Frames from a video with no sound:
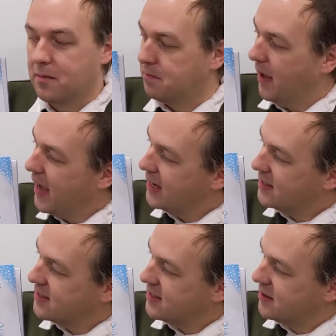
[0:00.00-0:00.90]

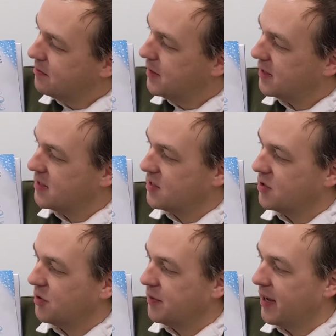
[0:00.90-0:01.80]
Max built a
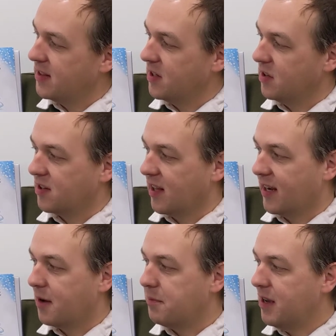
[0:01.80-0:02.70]
snowman that looked
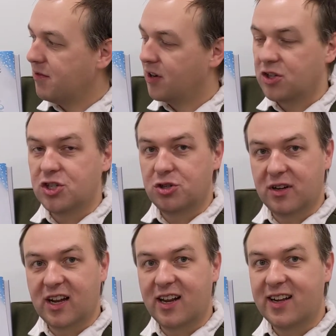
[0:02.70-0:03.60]
like a beaver
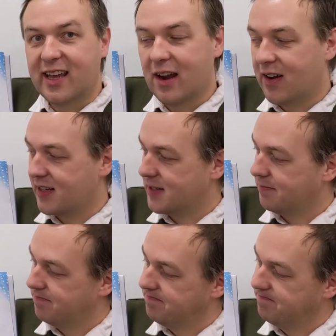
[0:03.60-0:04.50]
chewing on a carrot.
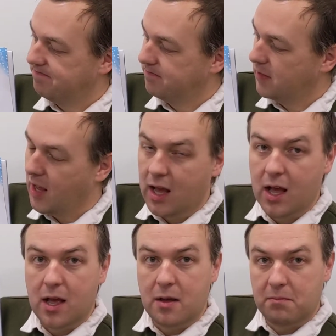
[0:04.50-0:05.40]

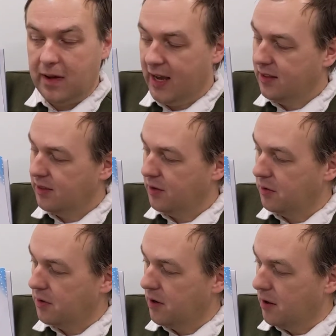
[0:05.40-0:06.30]

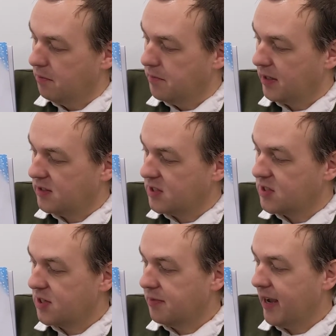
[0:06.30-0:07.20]
Matthew built a
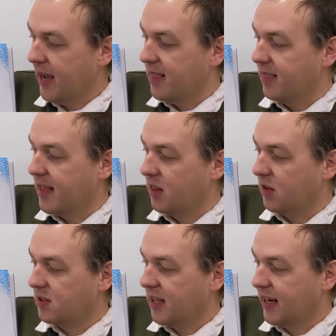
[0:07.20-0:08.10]
snowman that
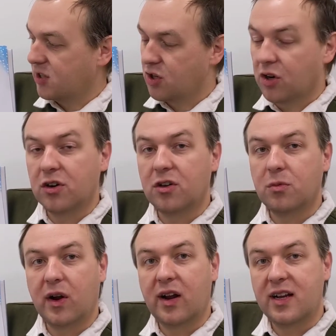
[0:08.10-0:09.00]
looked like a turtle
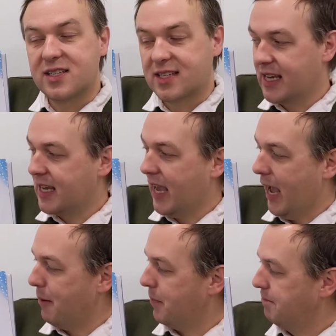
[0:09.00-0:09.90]
wearing a ski
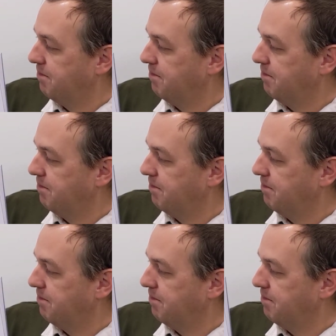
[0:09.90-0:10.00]
cap.